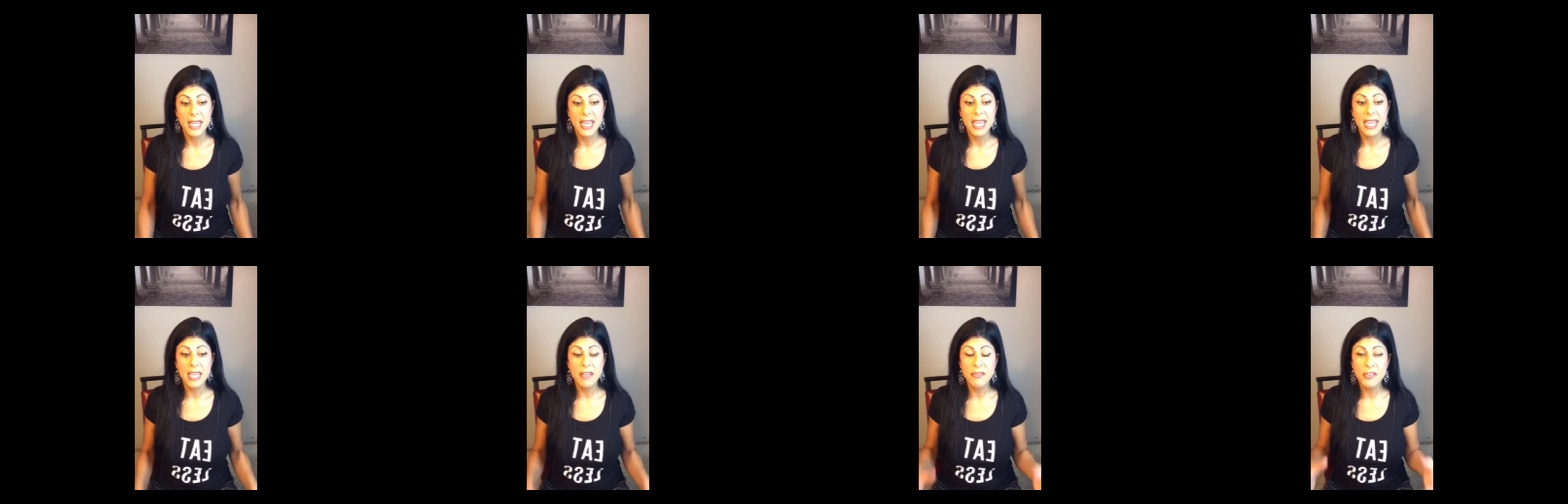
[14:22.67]

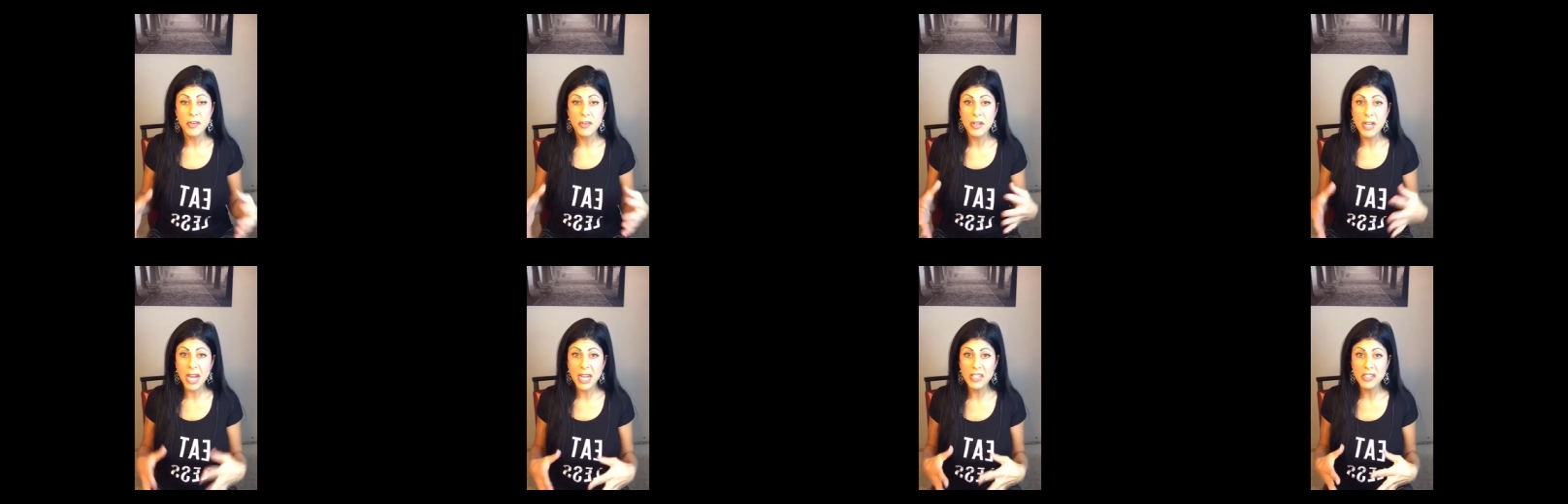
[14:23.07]
If you're
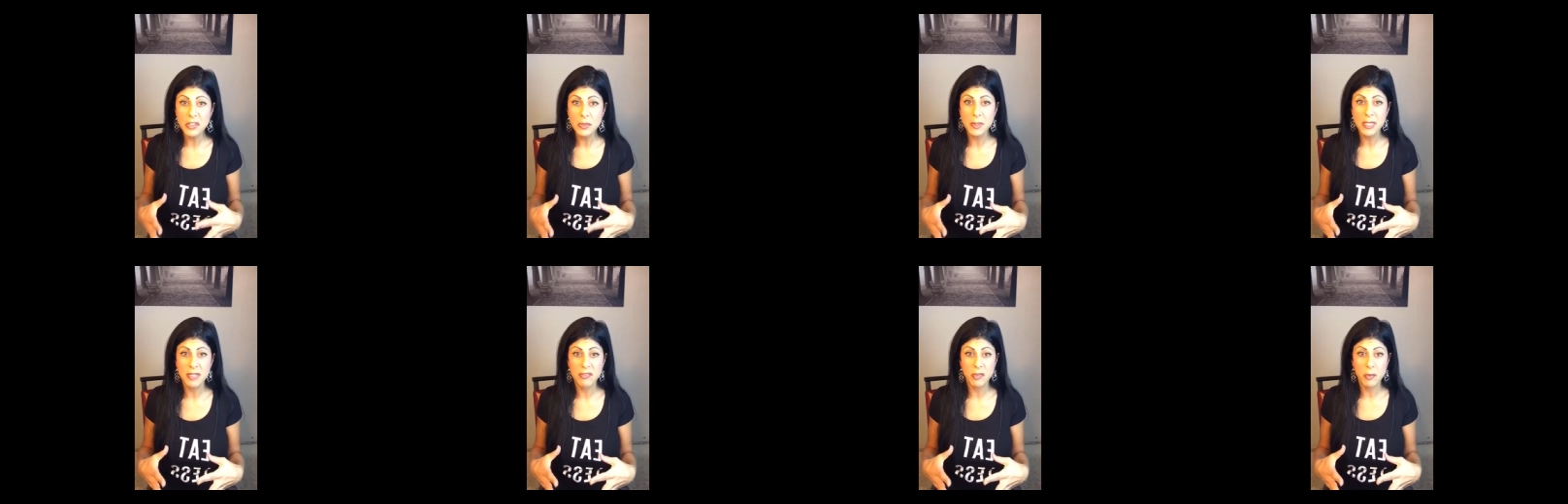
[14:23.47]
not
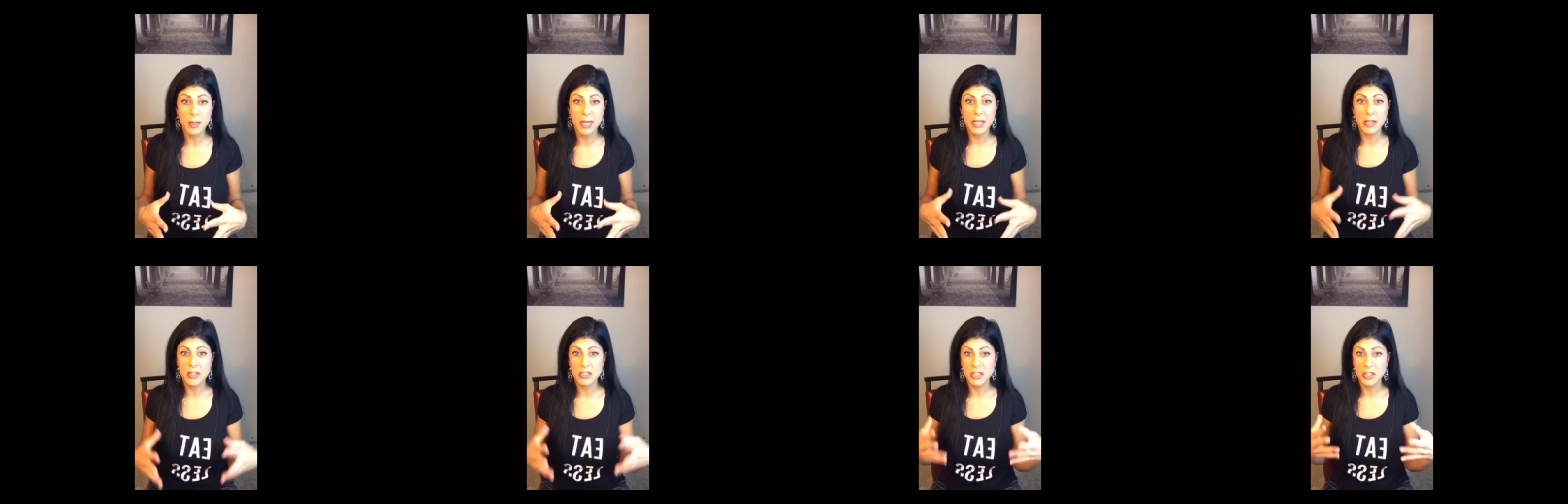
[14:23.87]
doing it for
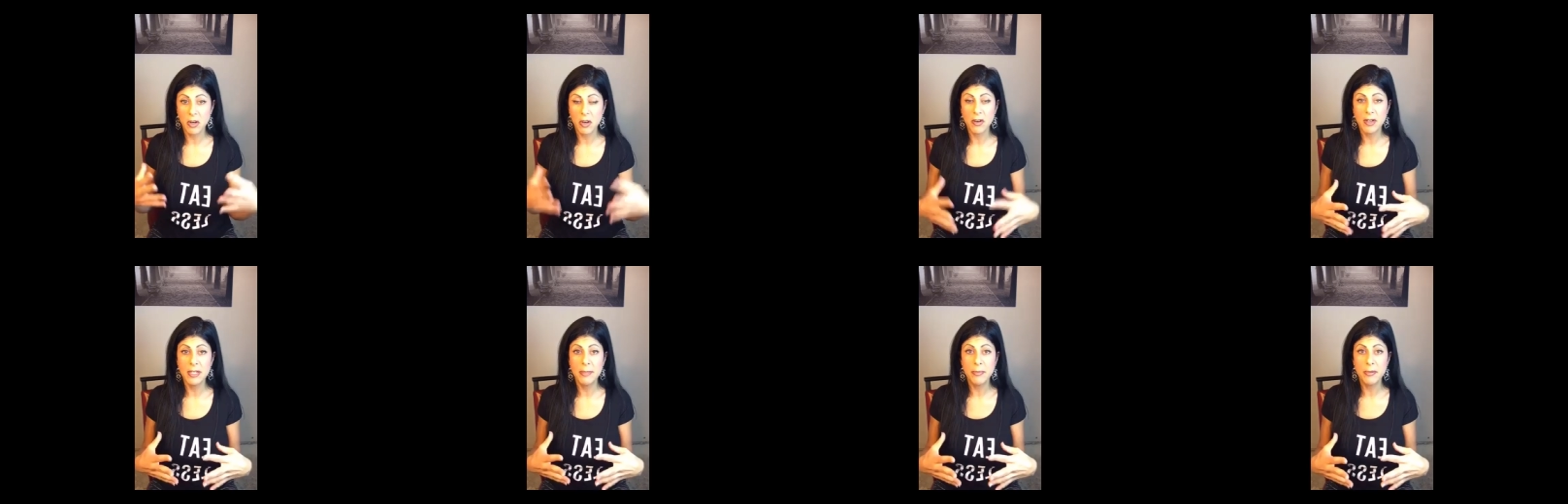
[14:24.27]
weight loss, you're
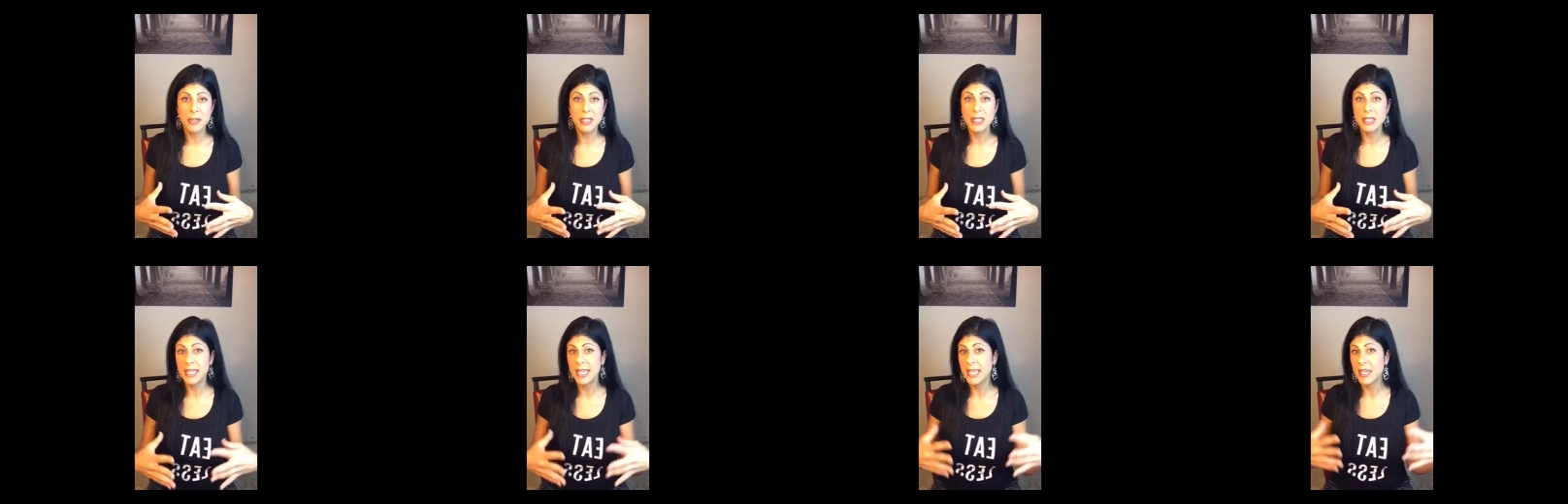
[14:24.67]
already pretty
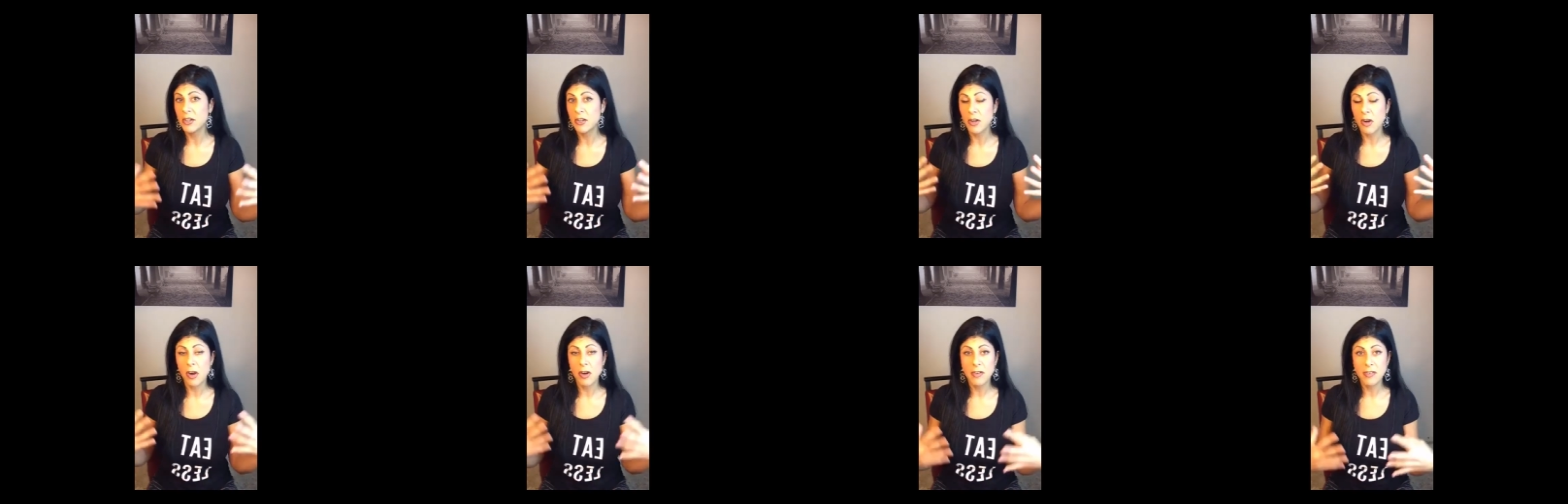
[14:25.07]
lean
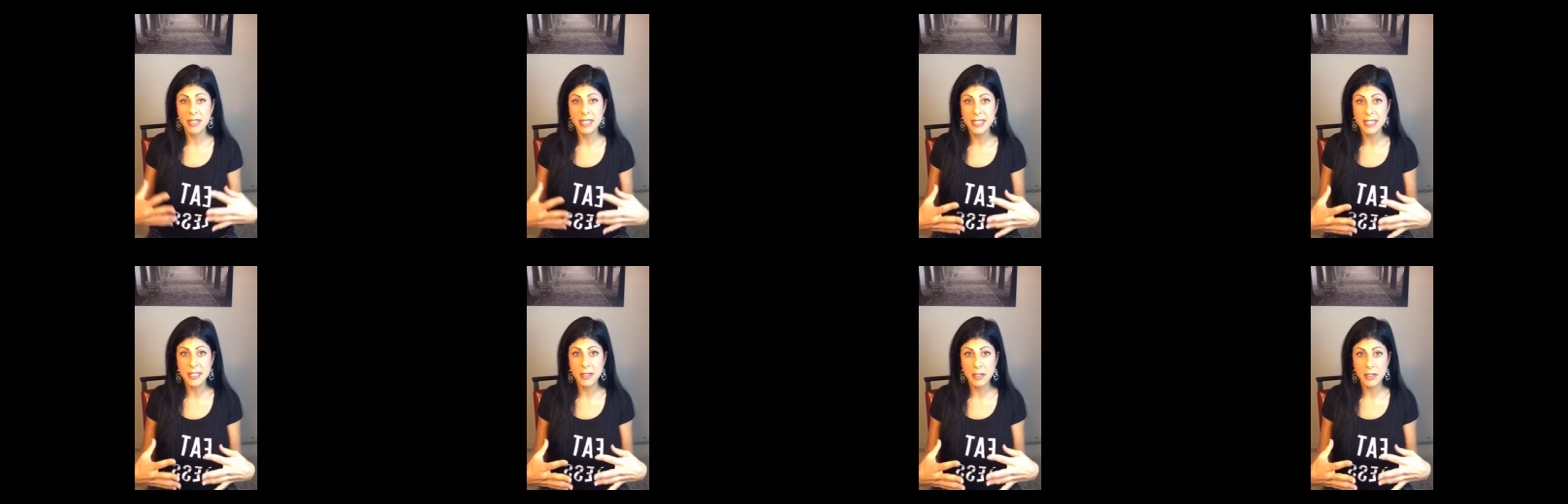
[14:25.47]
or already
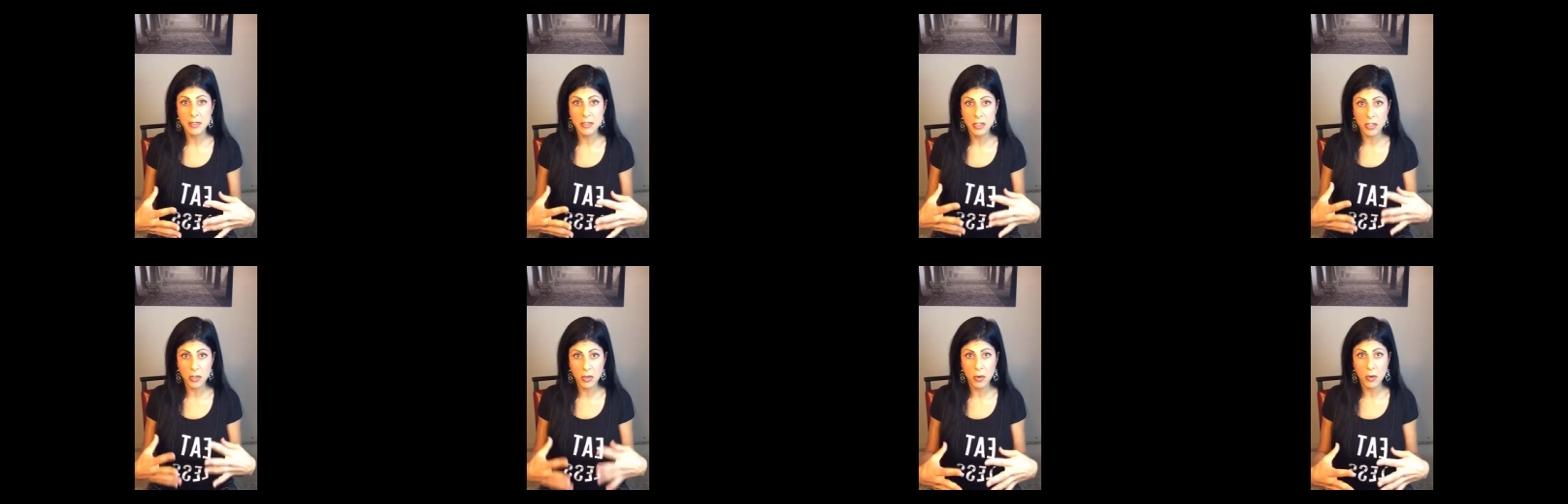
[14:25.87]
near
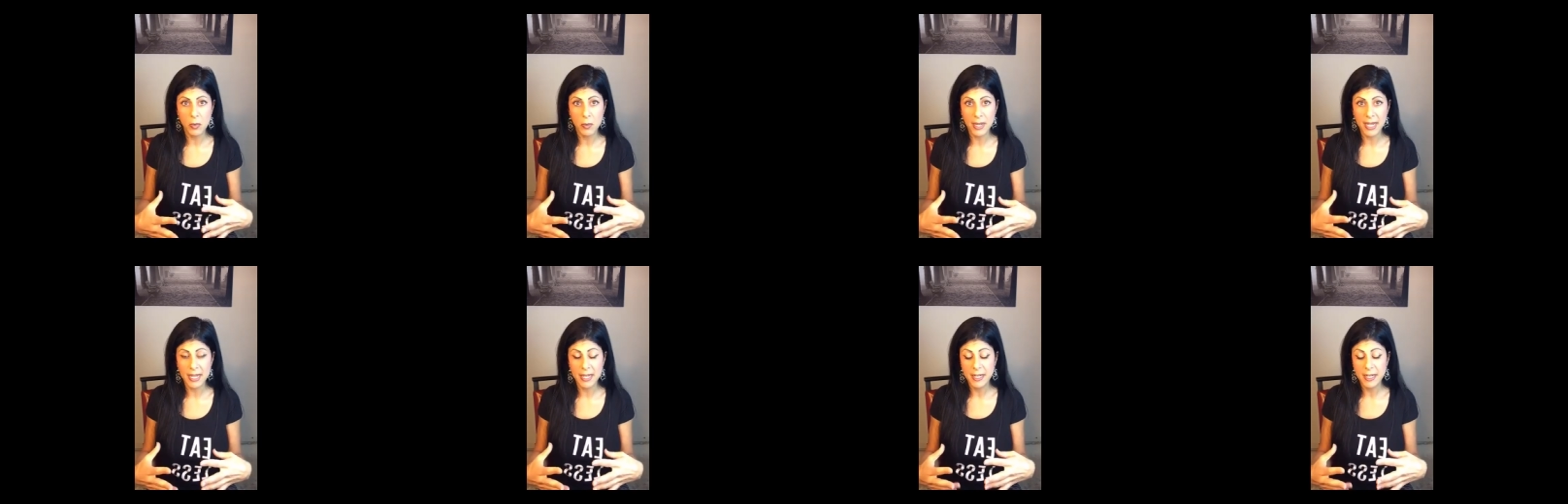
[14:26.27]
your goal weight,